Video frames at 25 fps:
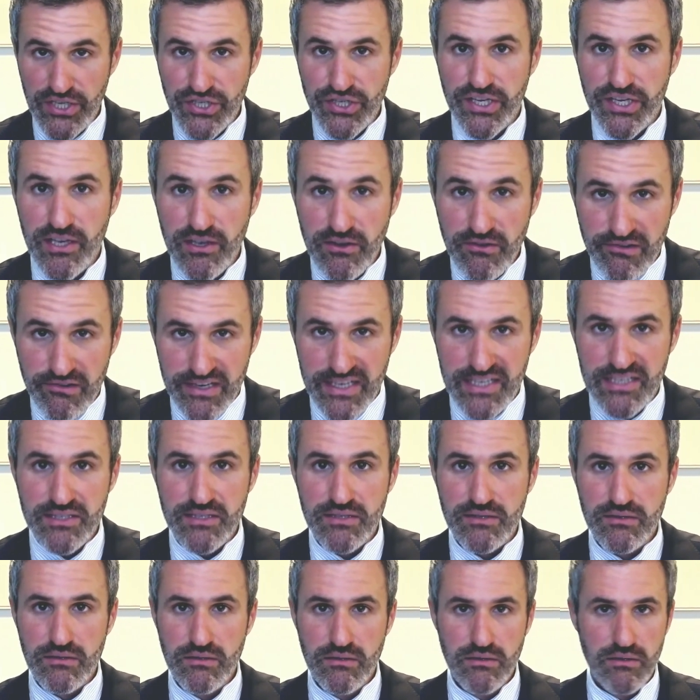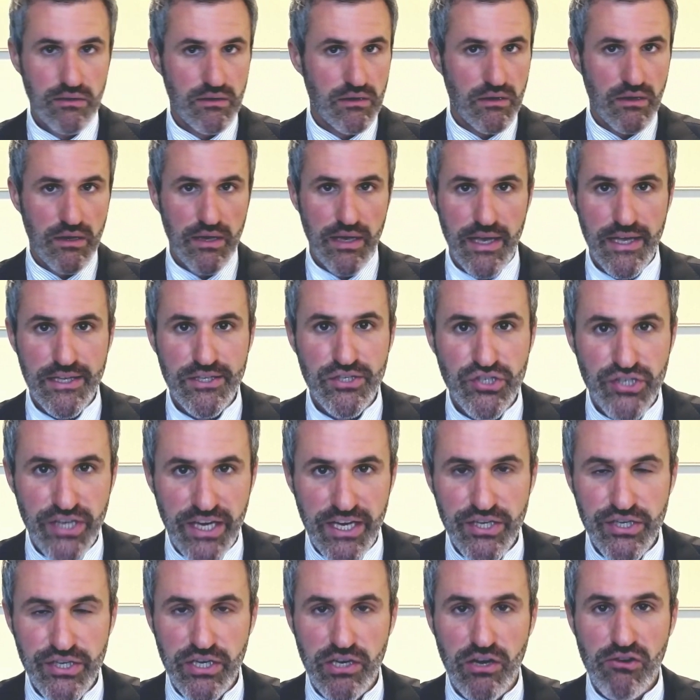It's changing in Greece,
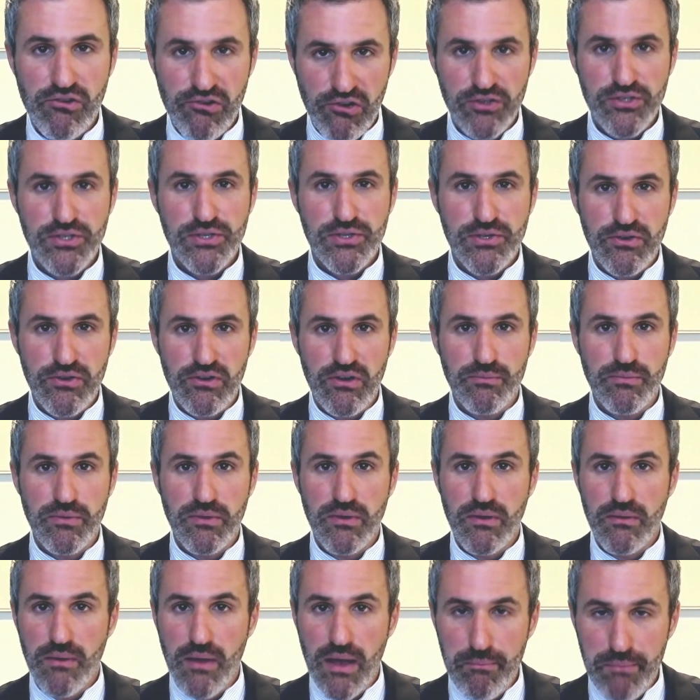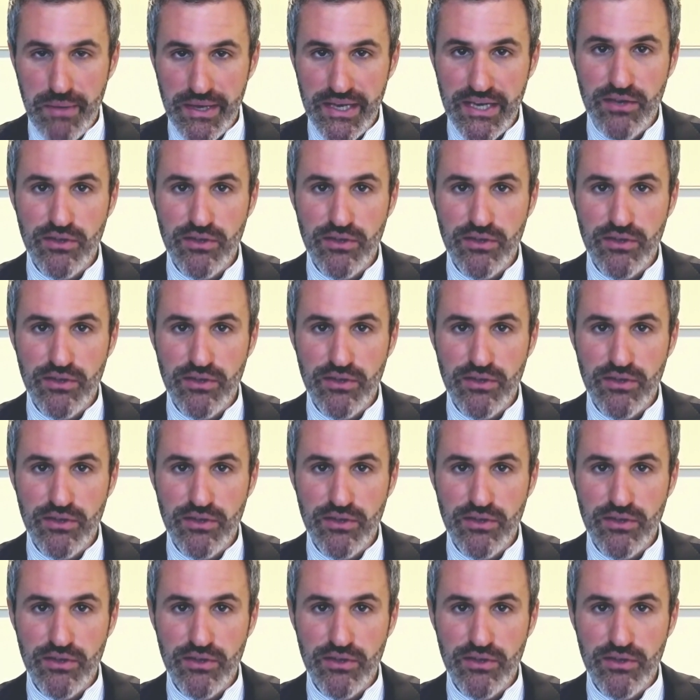it's changing across Europe,